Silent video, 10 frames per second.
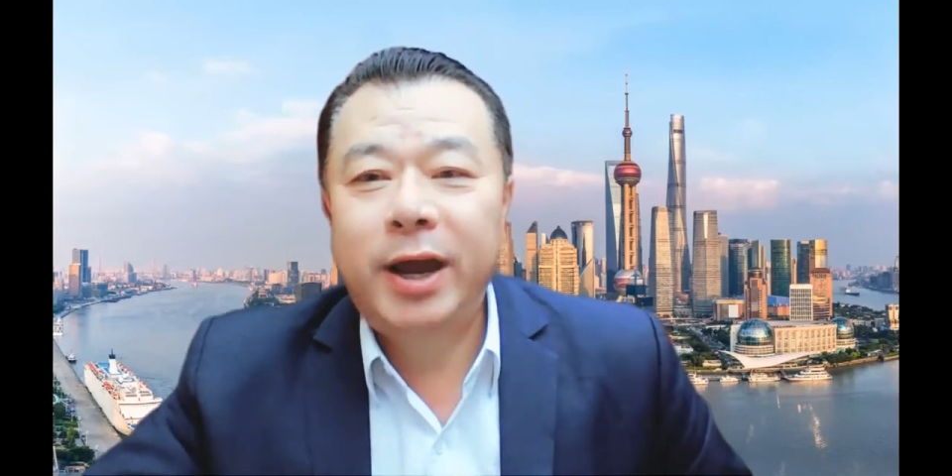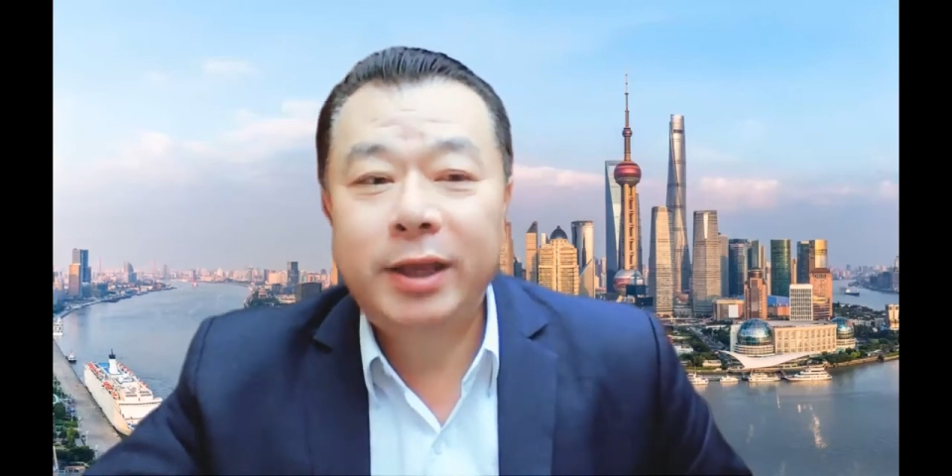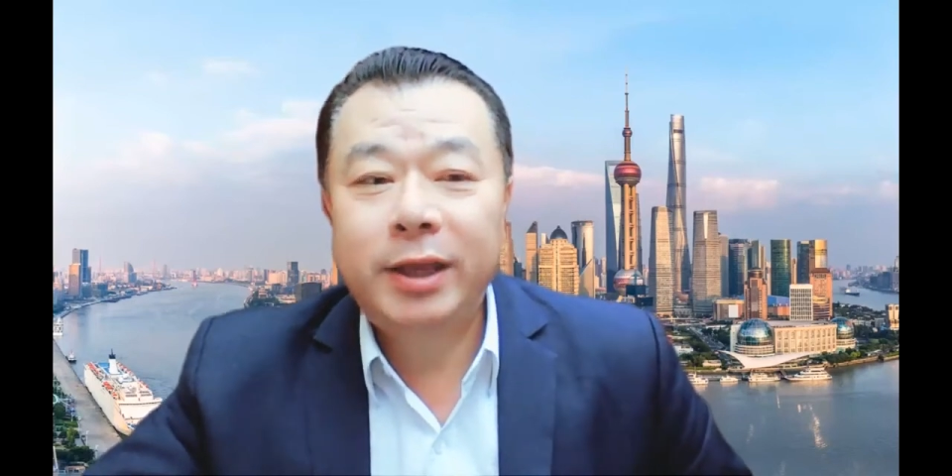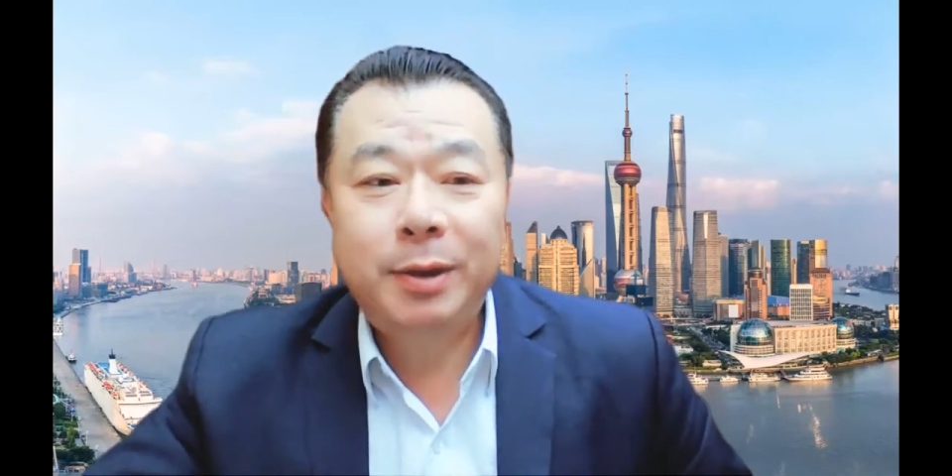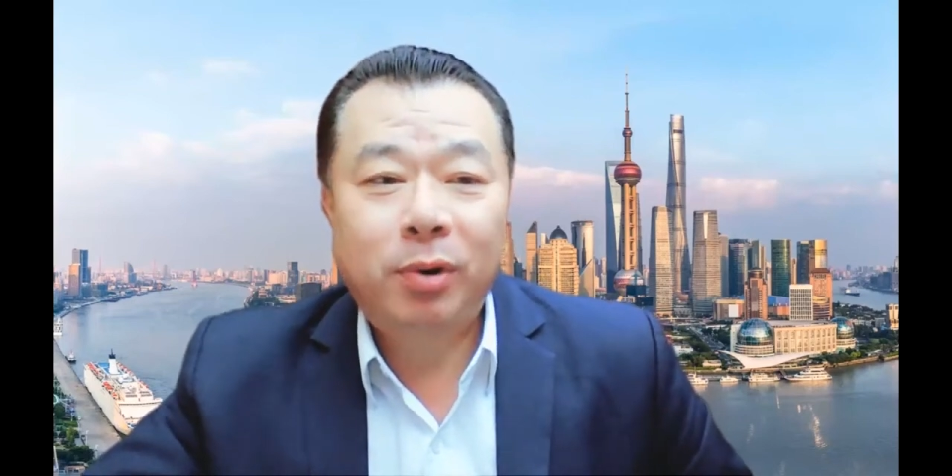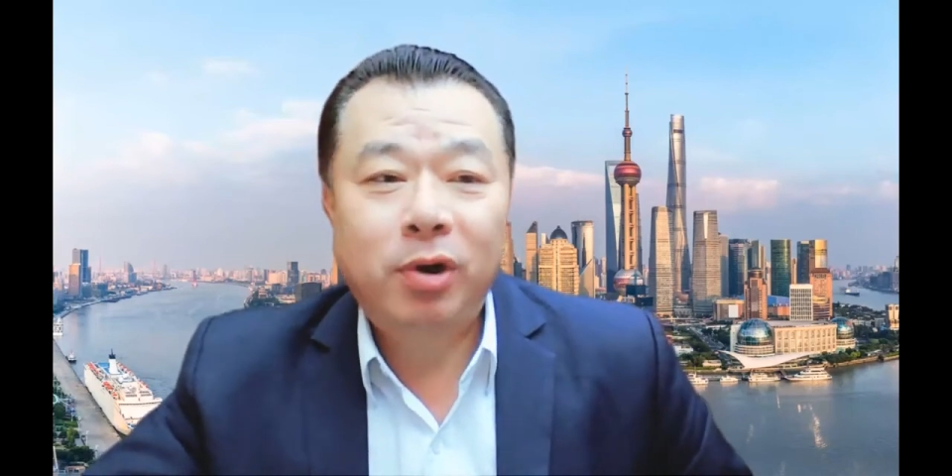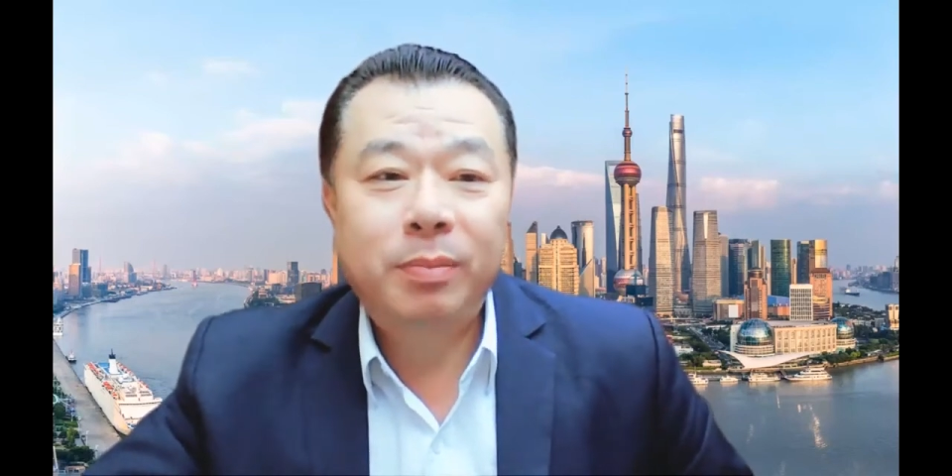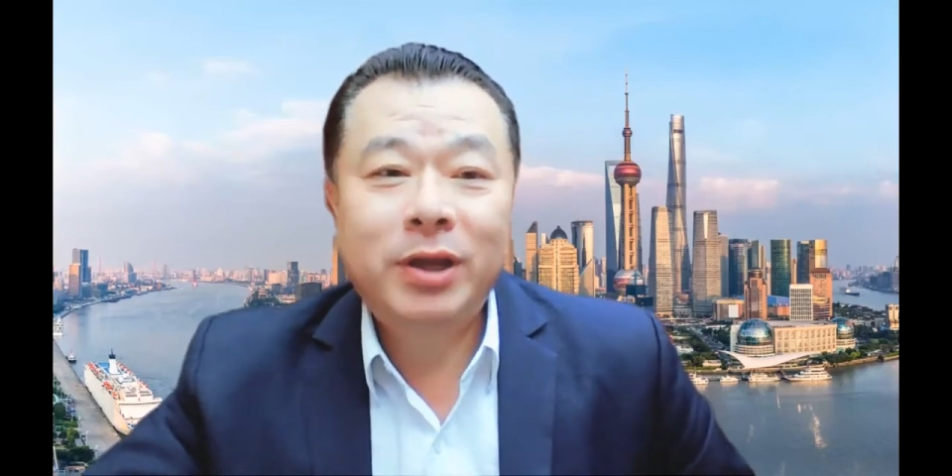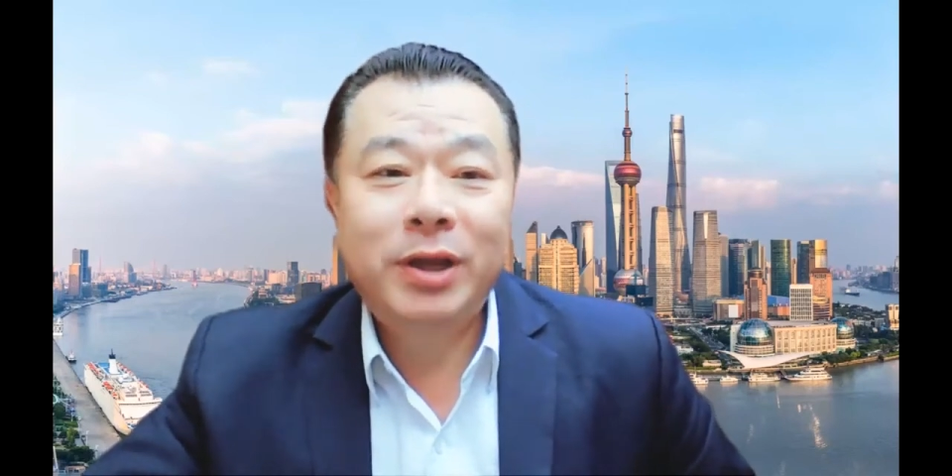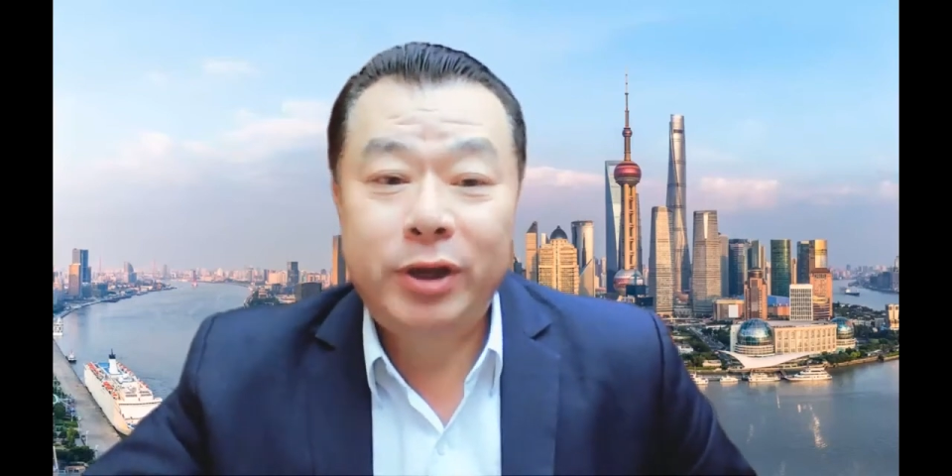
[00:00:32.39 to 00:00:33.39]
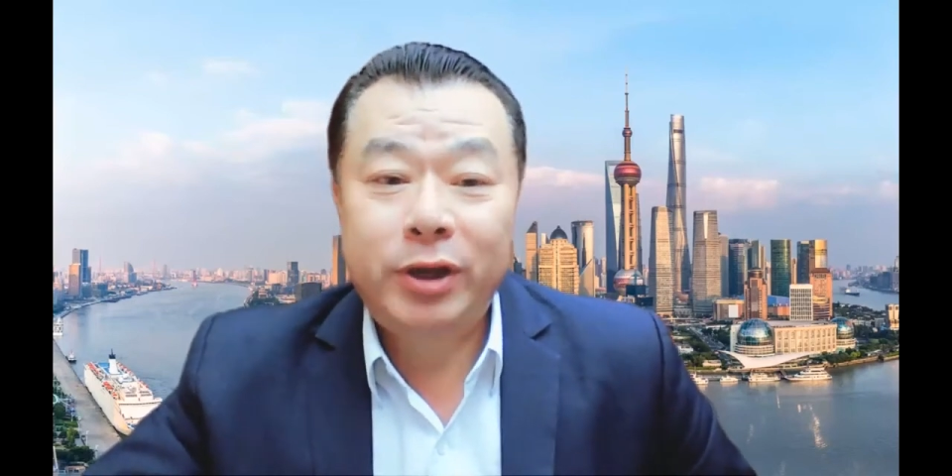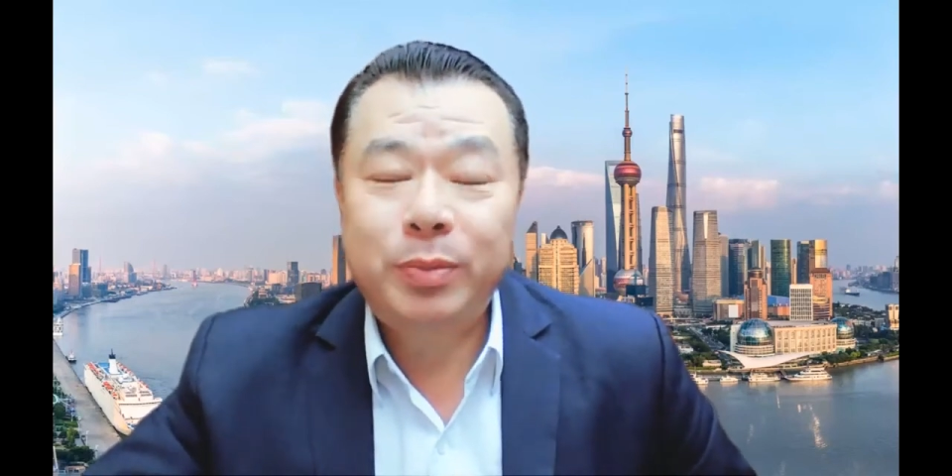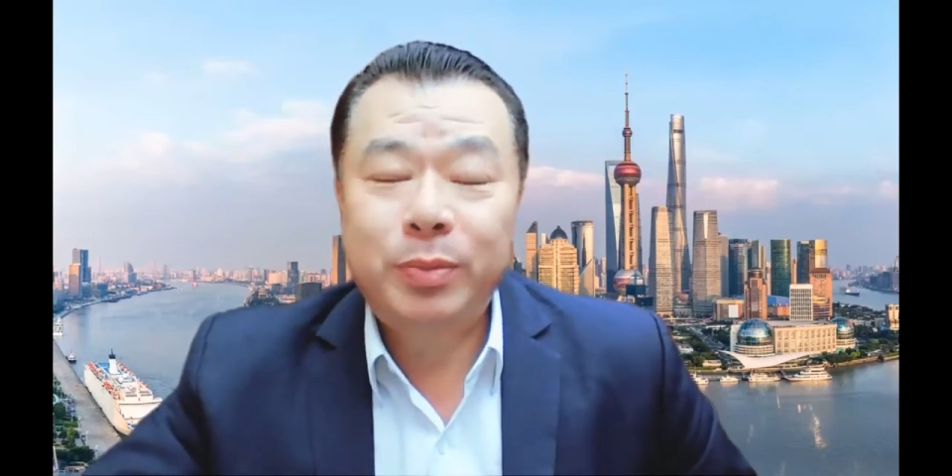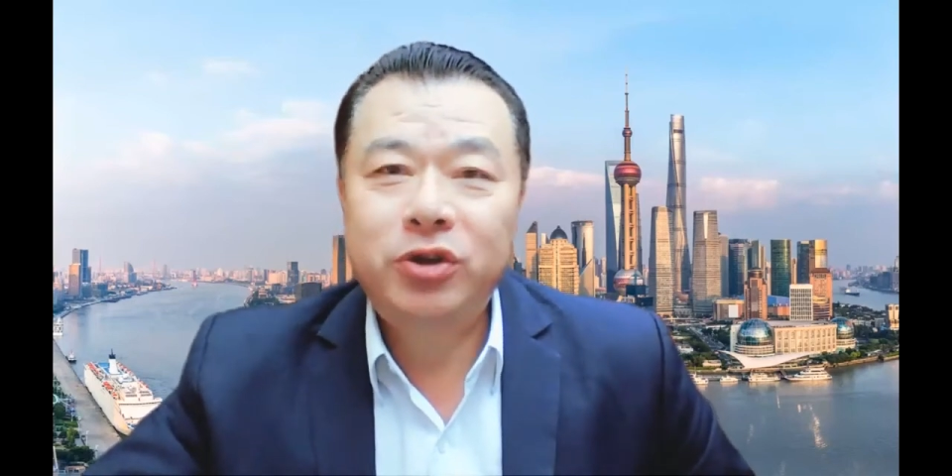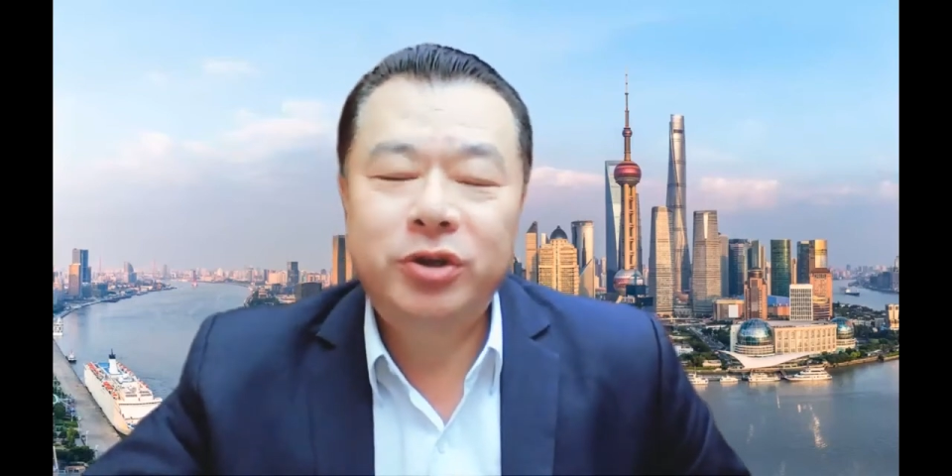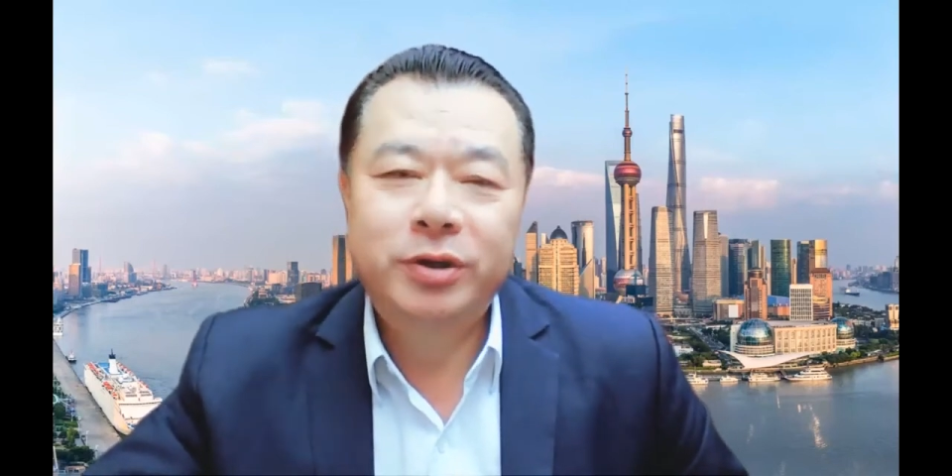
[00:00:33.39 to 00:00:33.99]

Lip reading: employment arrangement